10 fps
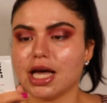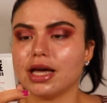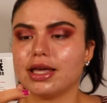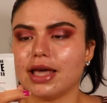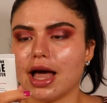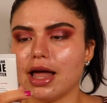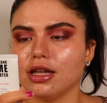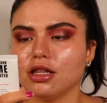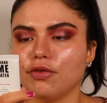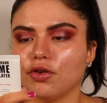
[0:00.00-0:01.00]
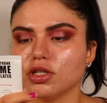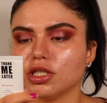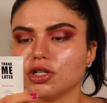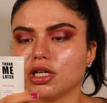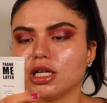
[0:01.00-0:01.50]
Again, the first
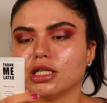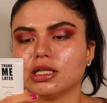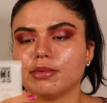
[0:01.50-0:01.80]
ingredient